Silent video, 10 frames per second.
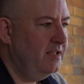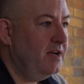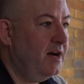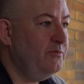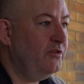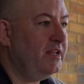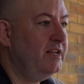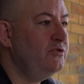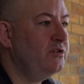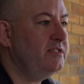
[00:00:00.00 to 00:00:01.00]
I'm not that
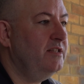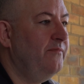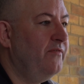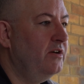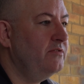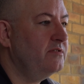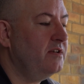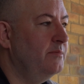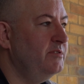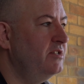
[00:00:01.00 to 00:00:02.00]
interested in phones.
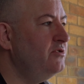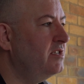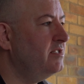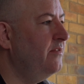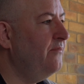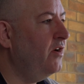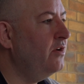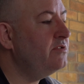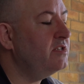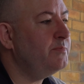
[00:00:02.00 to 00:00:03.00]
I'm as interested in
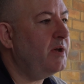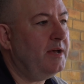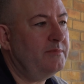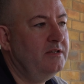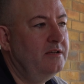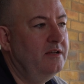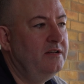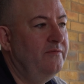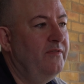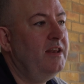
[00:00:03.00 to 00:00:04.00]
phones as perhaps a
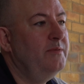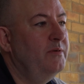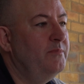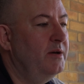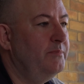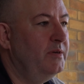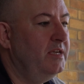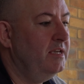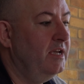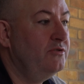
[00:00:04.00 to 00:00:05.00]
developer might
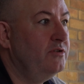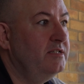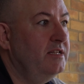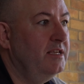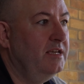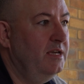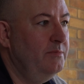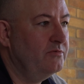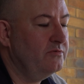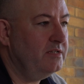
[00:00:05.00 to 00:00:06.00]
be interested in
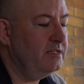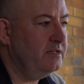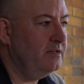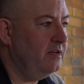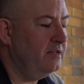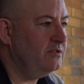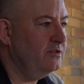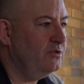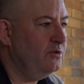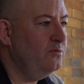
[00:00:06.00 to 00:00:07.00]
keyboards. It's a
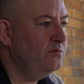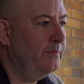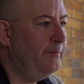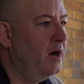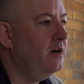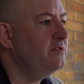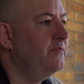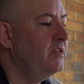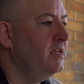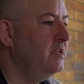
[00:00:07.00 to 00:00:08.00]
tool and part of
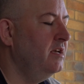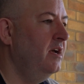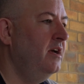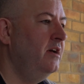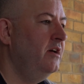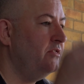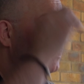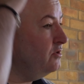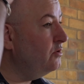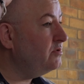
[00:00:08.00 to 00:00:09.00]
the
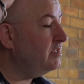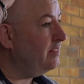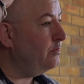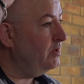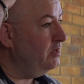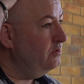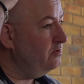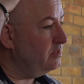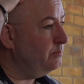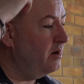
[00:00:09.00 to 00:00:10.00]
tool set that we
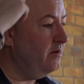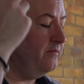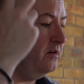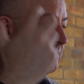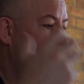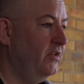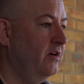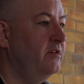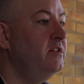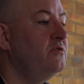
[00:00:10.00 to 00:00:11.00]
use as part of
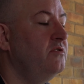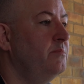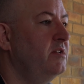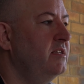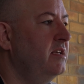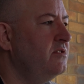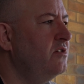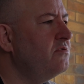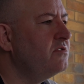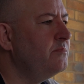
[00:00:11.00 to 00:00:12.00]
our industry, but it's
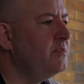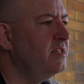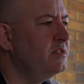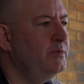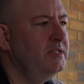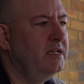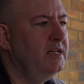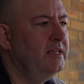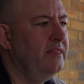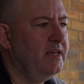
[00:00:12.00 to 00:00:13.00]
not something that's
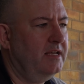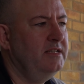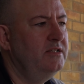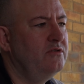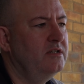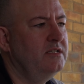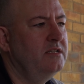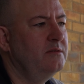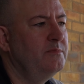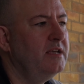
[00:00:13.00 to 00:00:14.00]
particularly that interesting
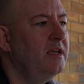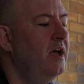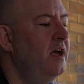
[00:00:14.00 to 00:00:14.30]
to me.